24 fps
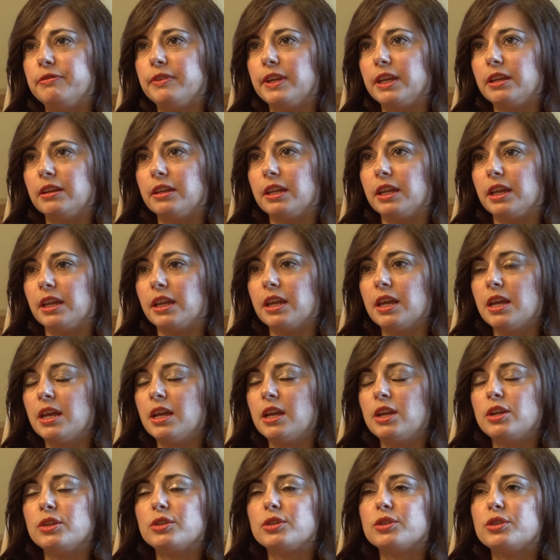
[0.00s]
feeling
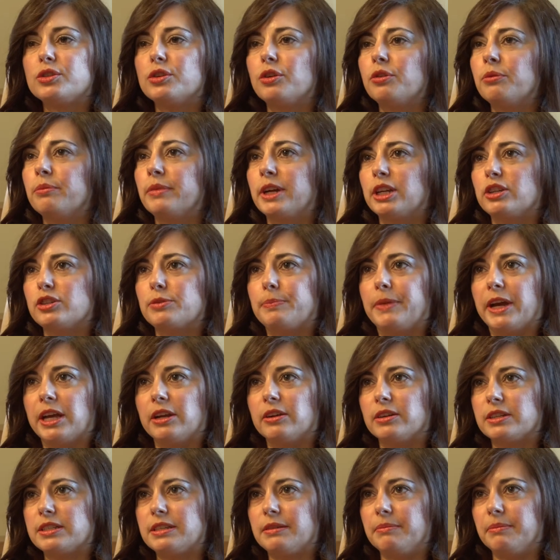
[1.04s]
so much
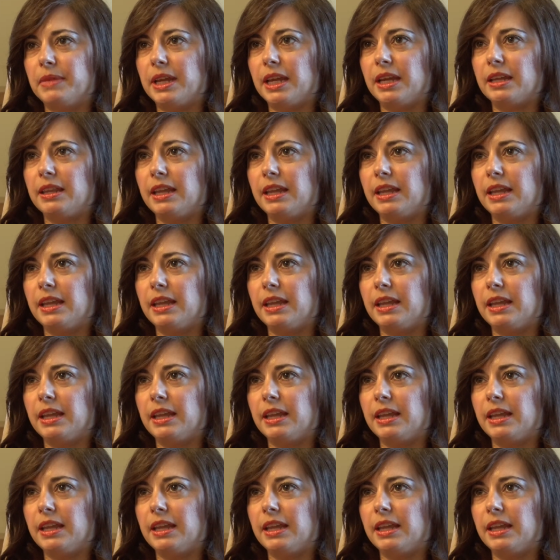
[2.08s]
better to me.